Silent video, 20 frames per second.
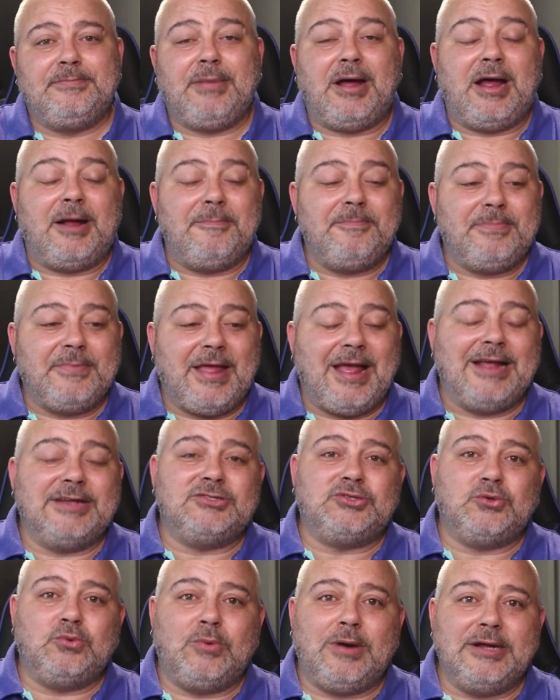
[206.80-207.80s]
But
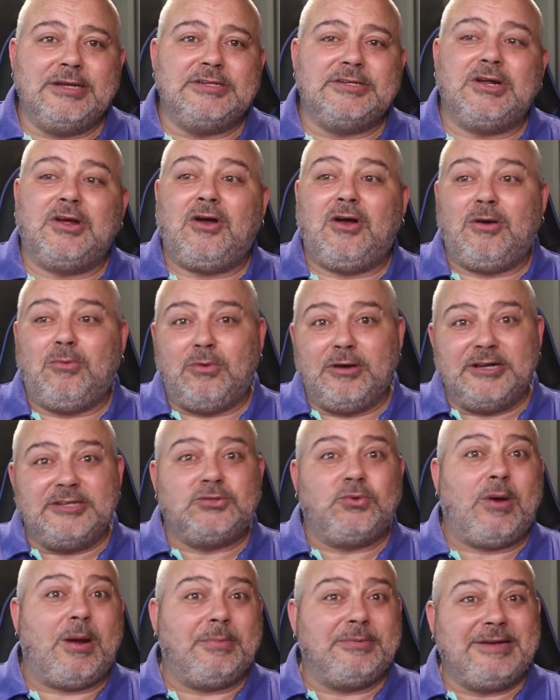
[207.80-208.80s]
as always, I
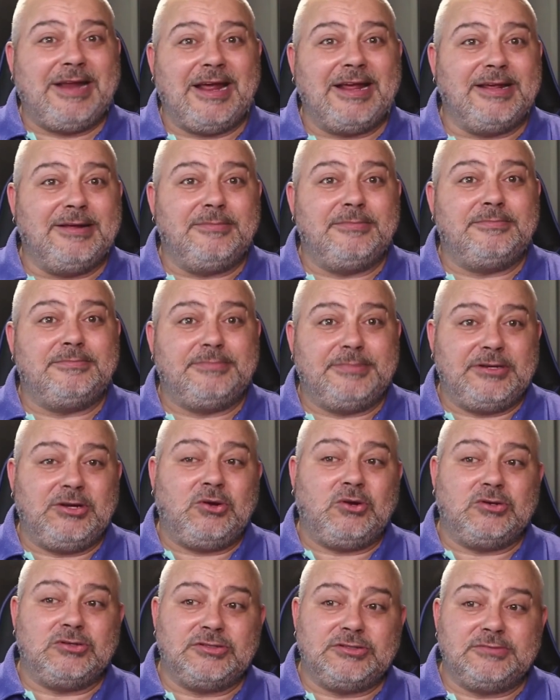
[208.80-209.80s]
wanted to update
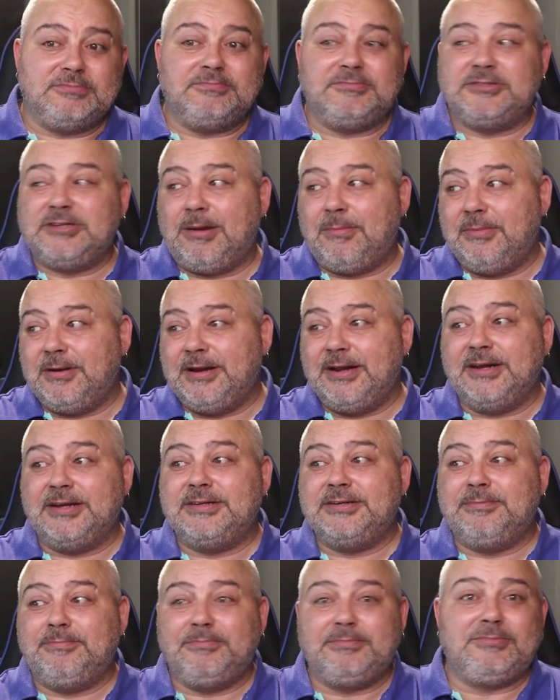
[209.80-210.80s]
because somebody
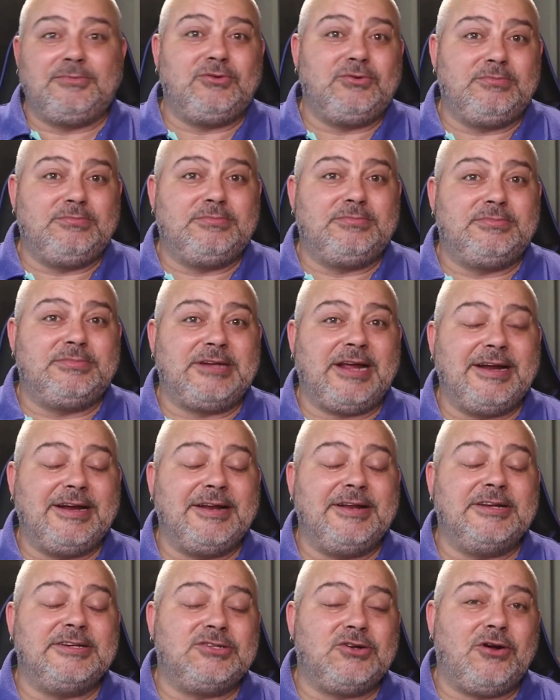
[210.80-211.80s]
had
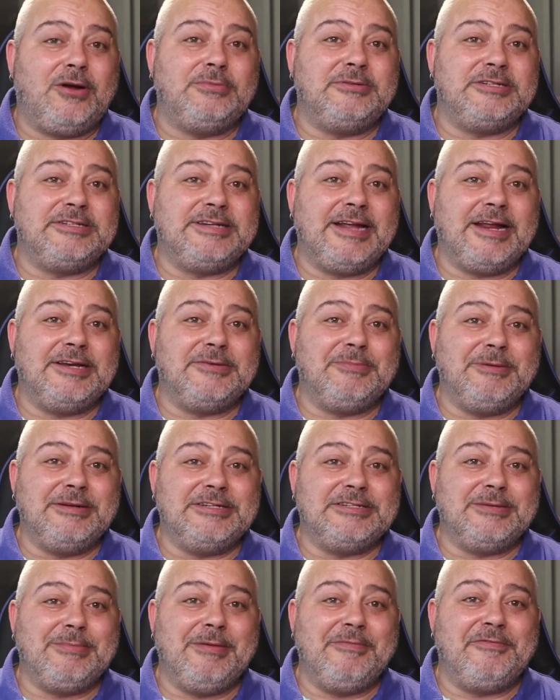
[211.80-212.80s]
taken the time to send me
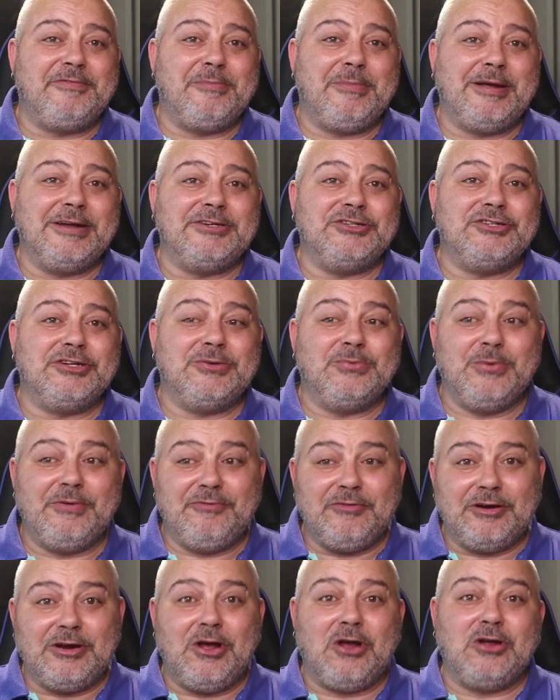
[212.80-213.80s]
some information
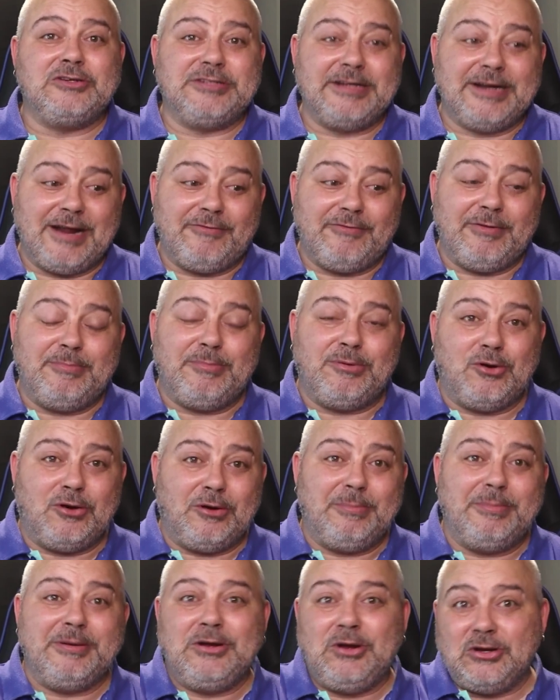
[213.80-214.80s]
with regards to that
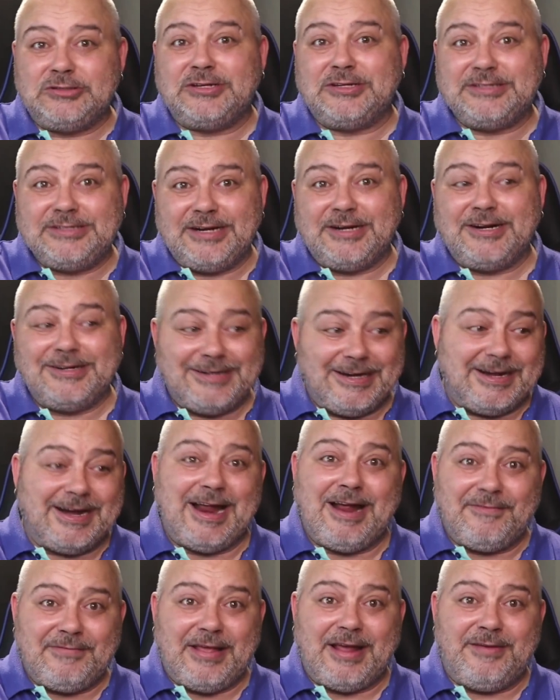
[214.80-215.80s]
report, because I said I didn't
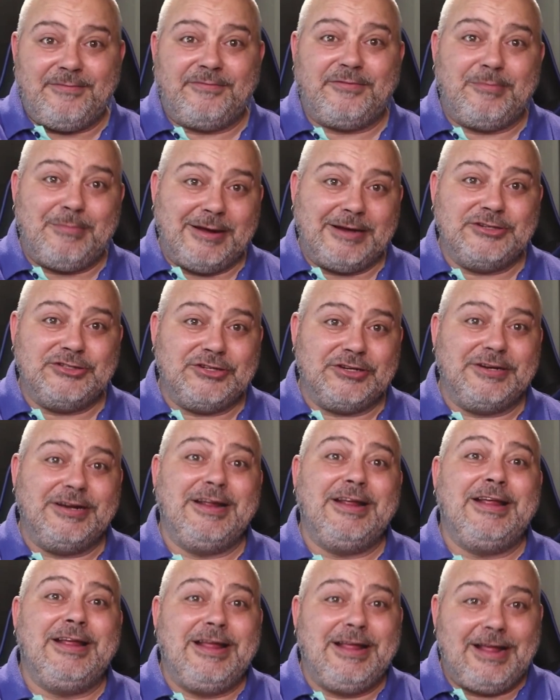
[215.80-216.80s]
have that information,
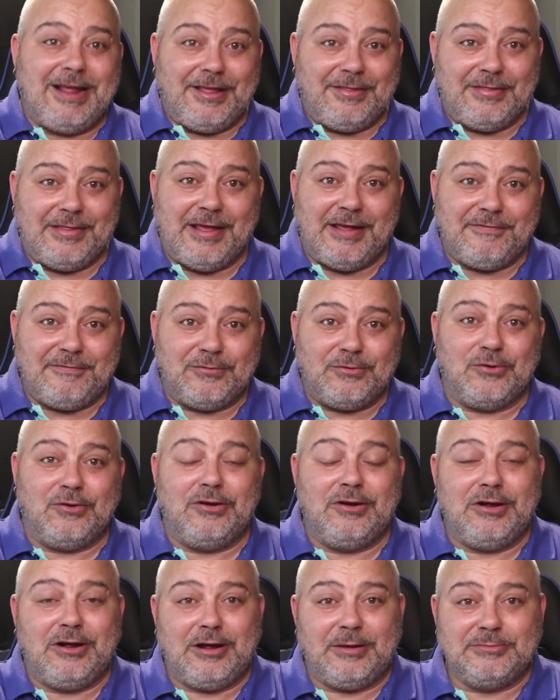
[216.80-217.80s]
and therefore
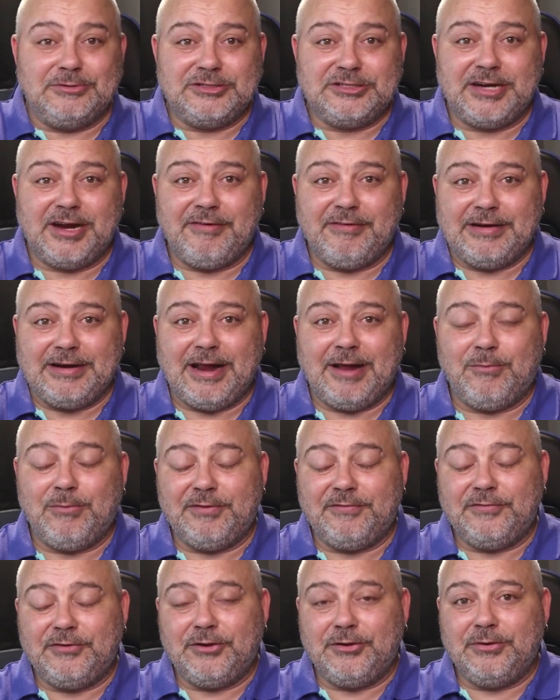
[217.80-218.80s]
I'm sharing that
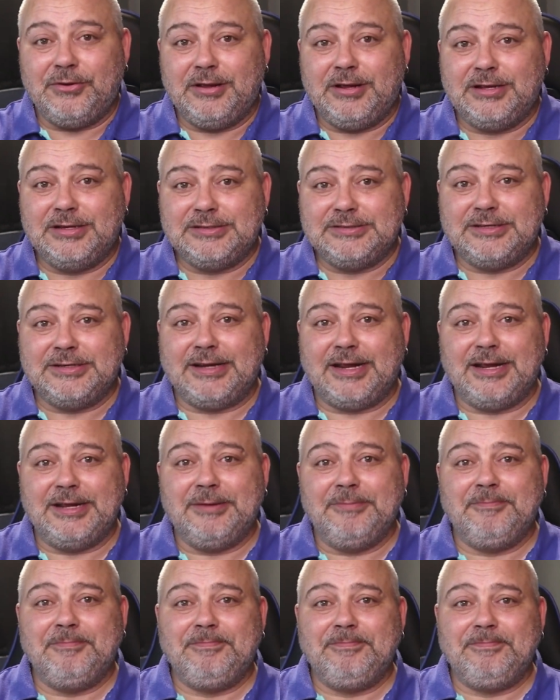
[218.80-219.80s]
with you today.